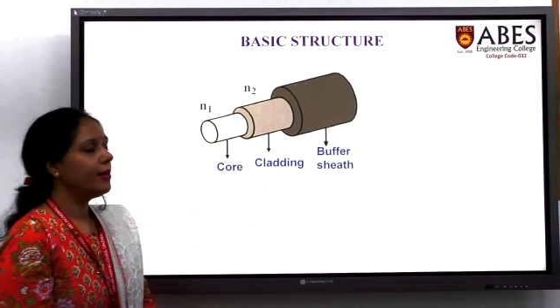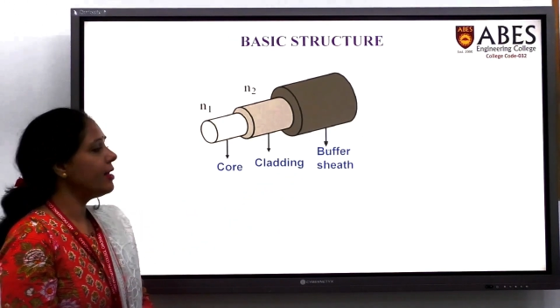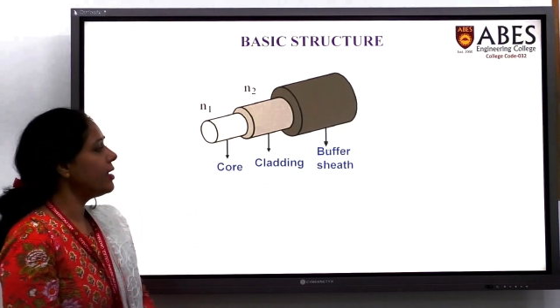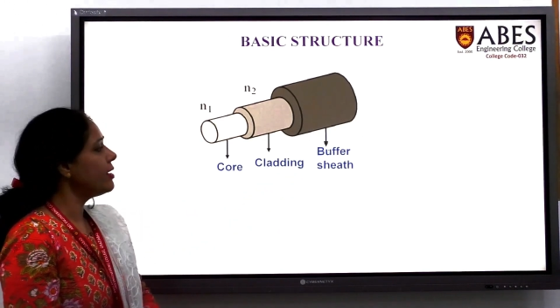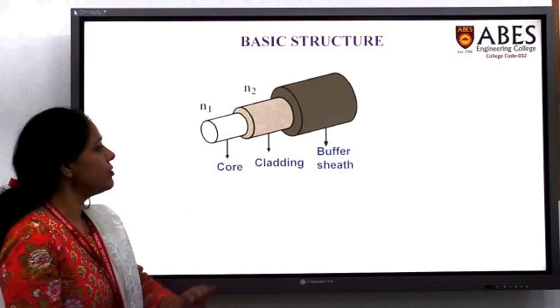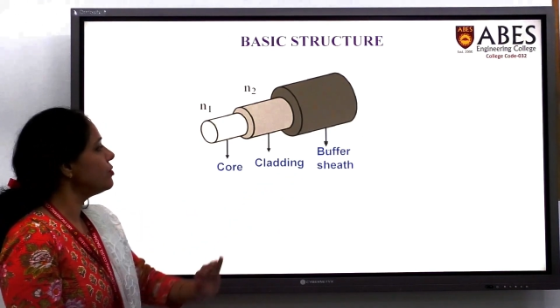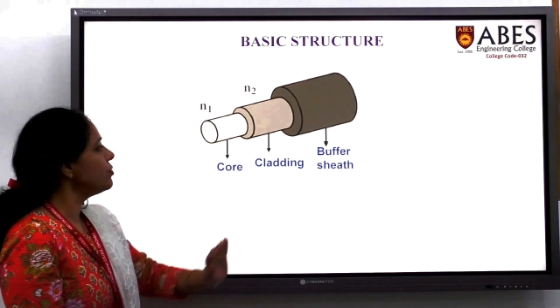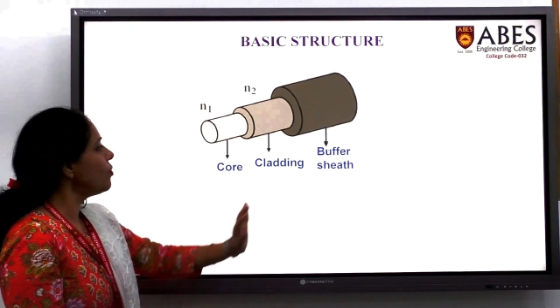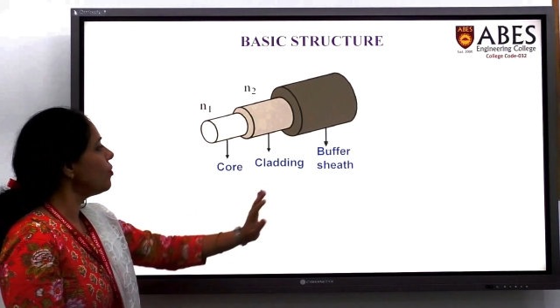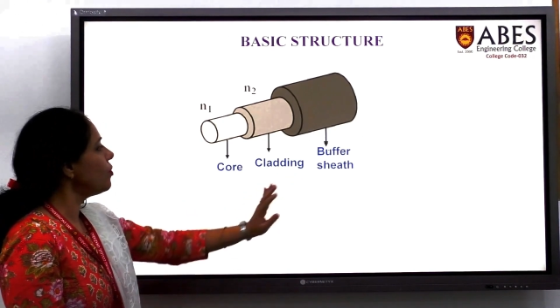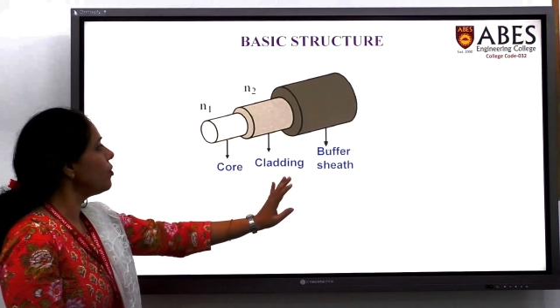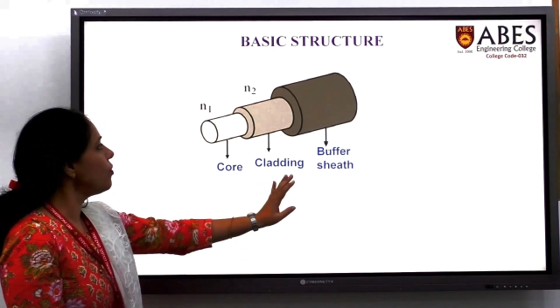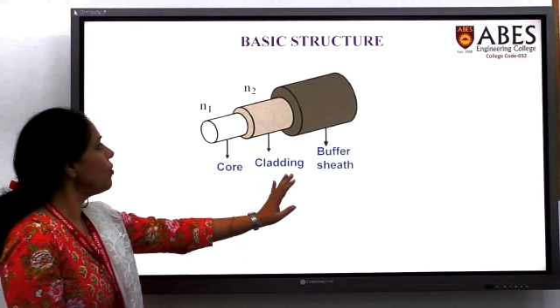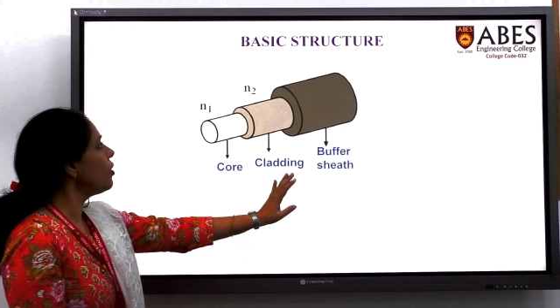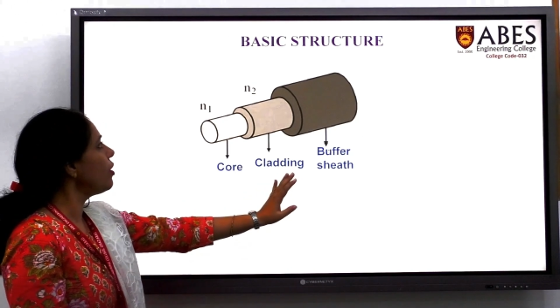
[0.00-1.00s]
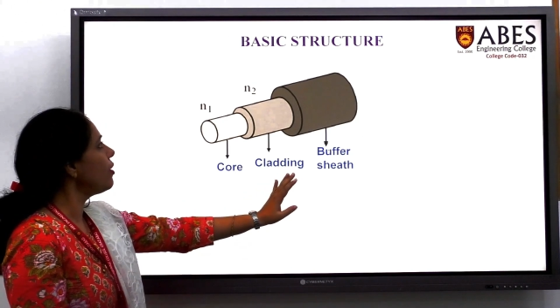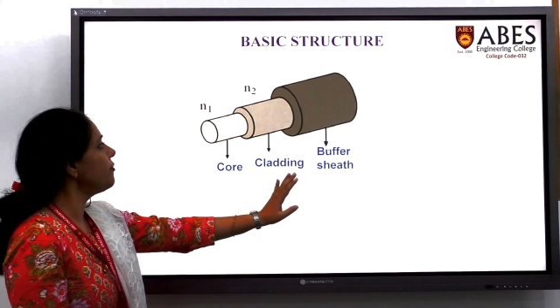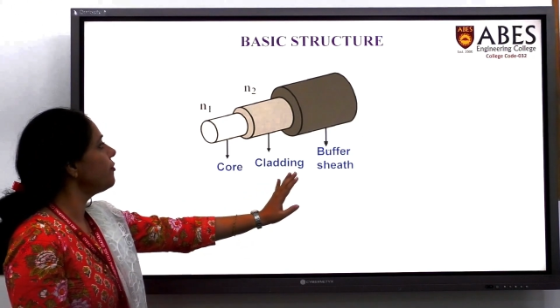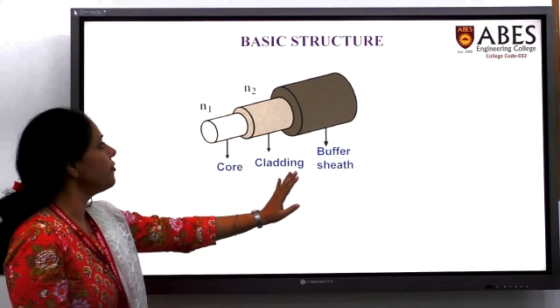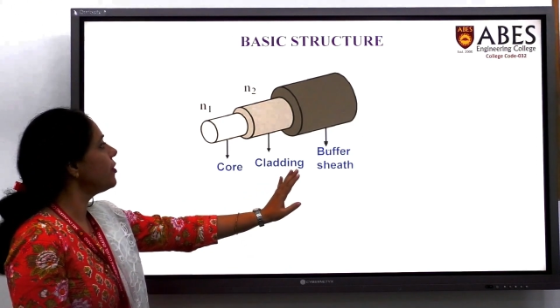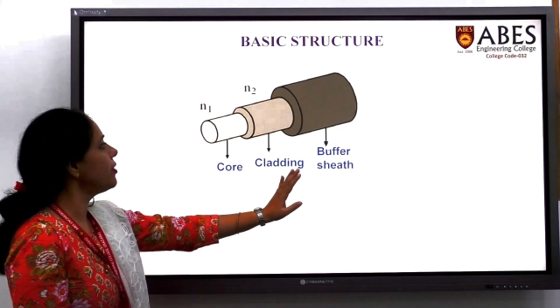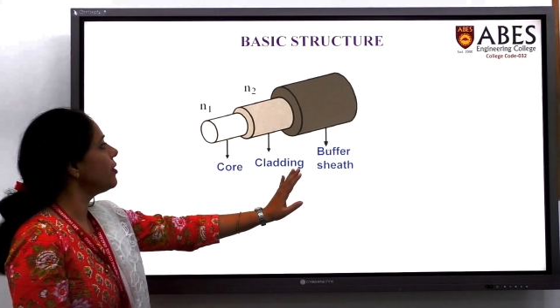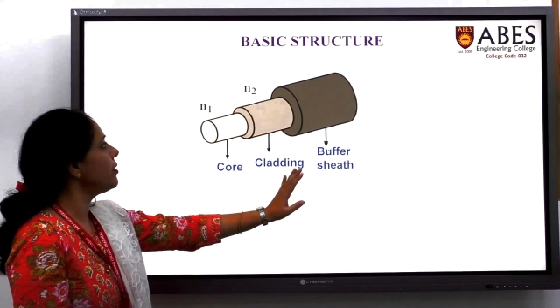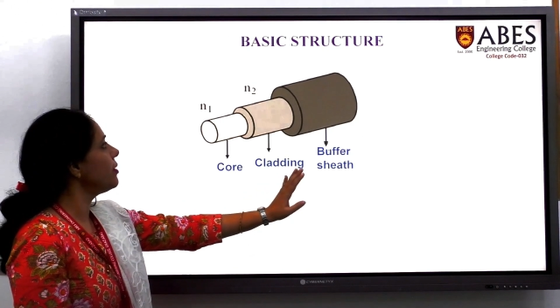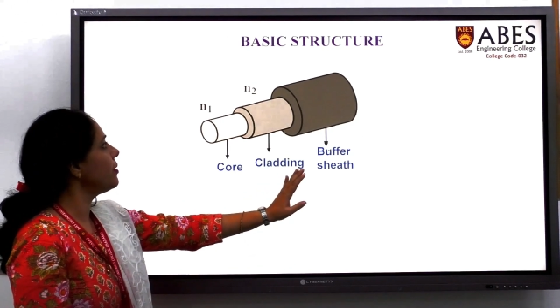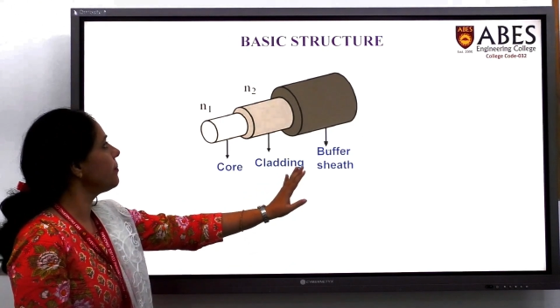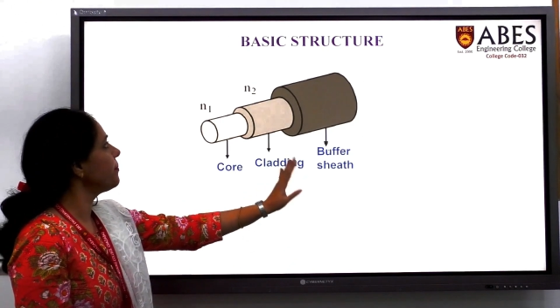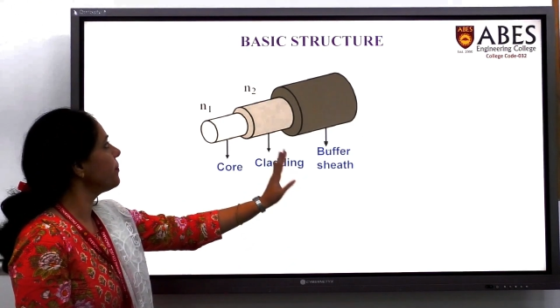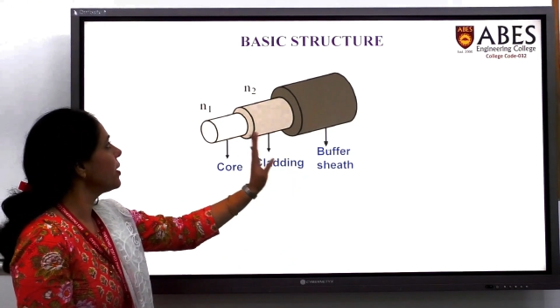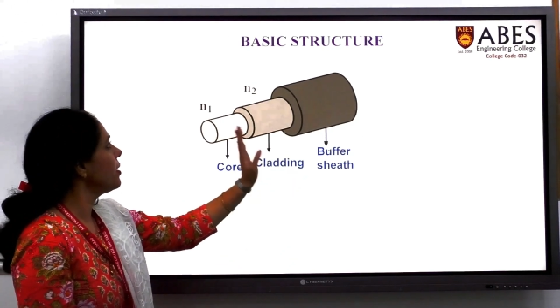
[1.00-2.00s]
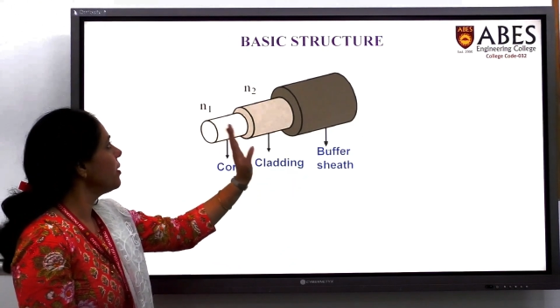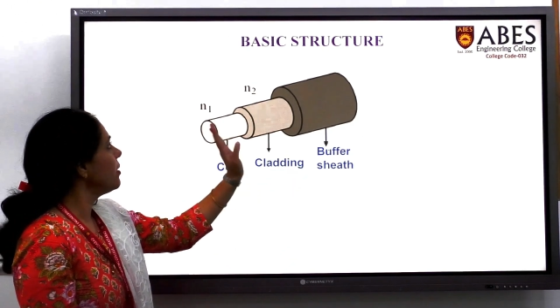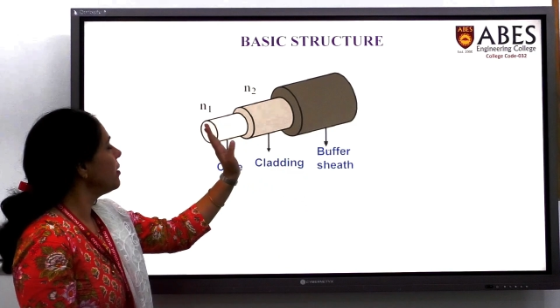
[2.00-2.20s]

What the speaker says: There is no role of